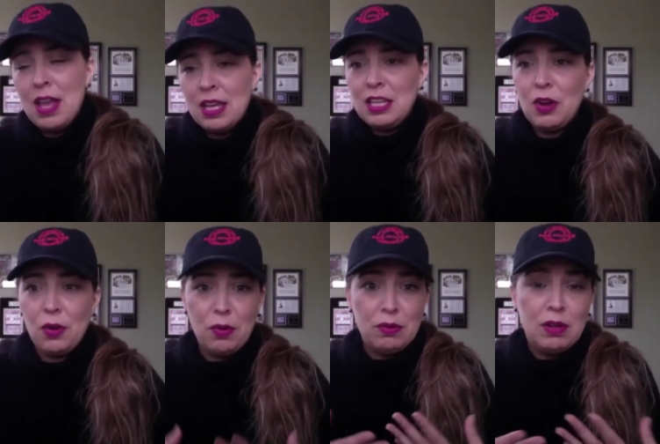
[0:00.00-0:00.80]

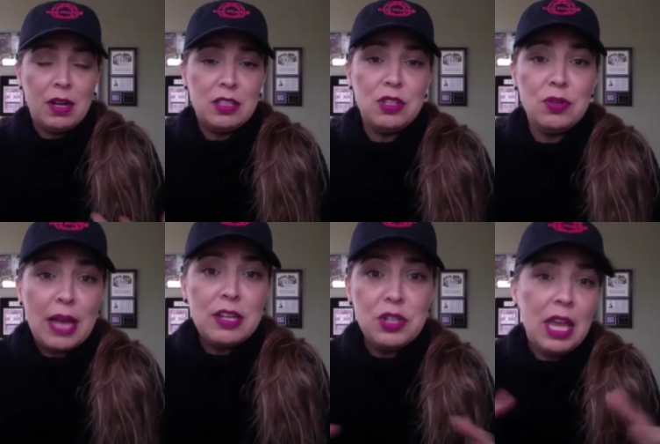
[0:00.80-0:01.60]
to
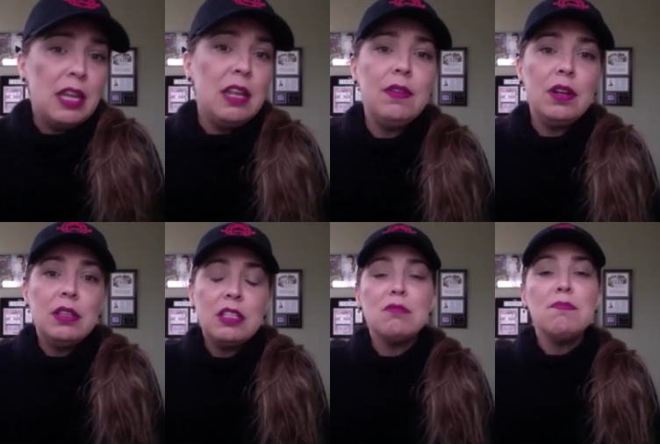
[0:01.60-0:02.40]
educate even a
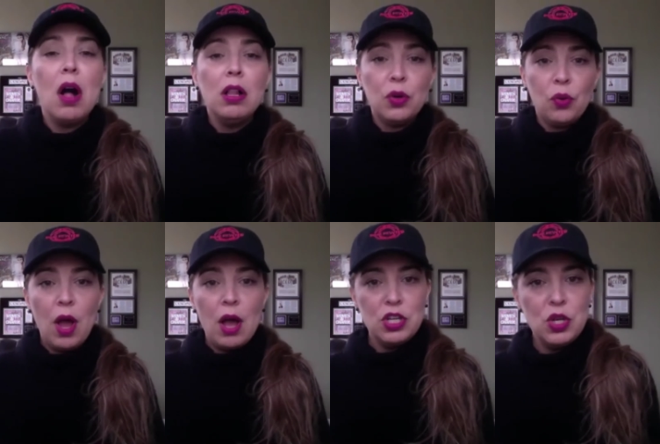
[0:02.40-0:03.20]
small
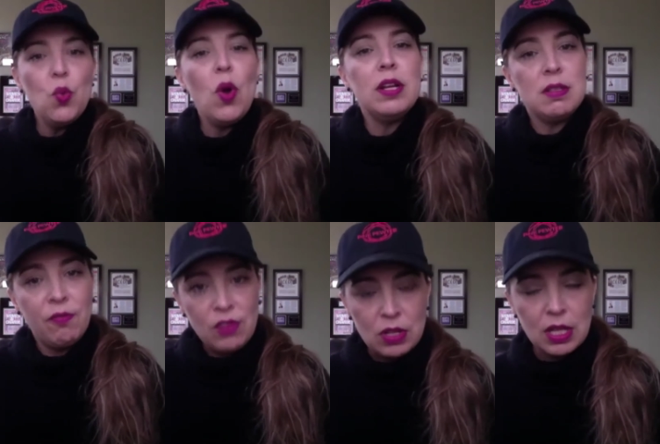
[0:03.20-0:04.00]
crowd, you want to
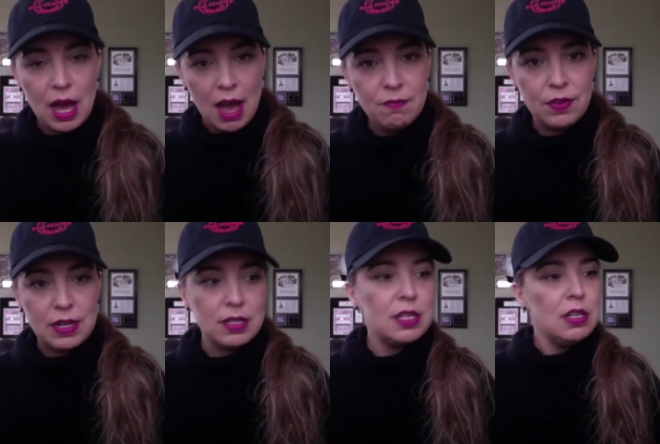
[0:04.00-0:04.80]
feel
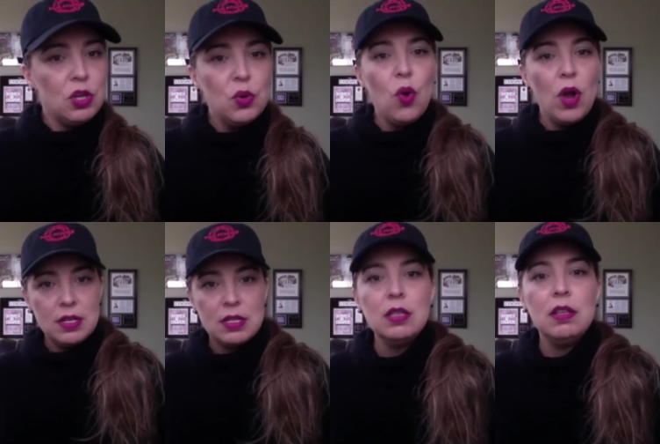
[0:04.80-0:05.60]
confident and you want to
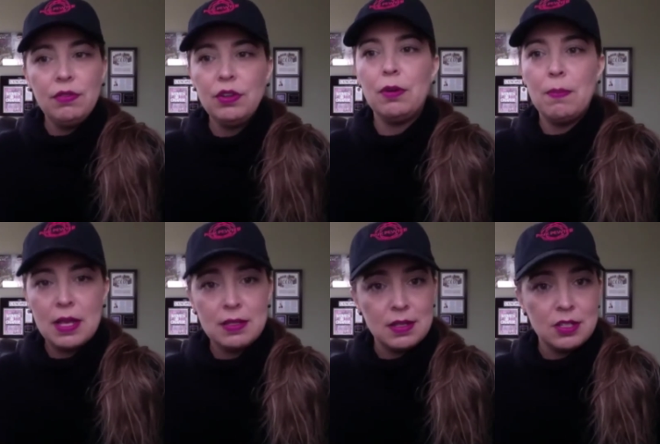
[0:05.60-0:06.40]
deliver your
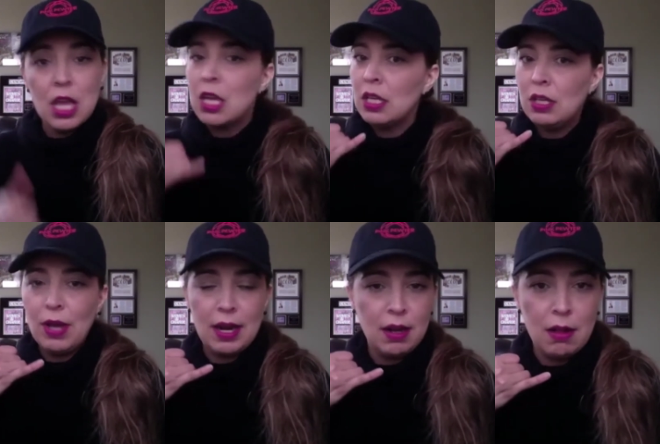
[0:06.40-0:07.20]
message. You
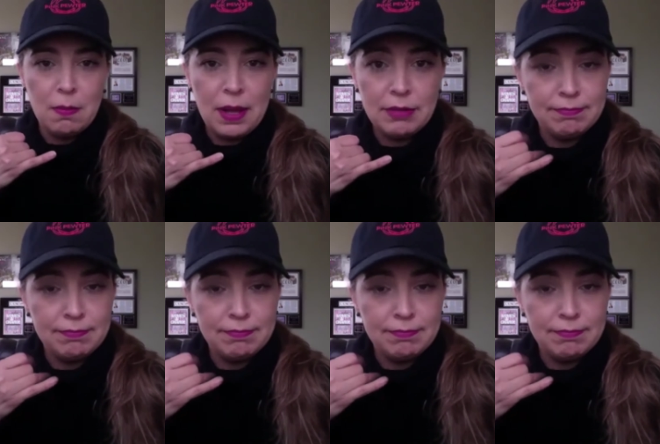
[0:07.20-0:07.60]
got to call Ben.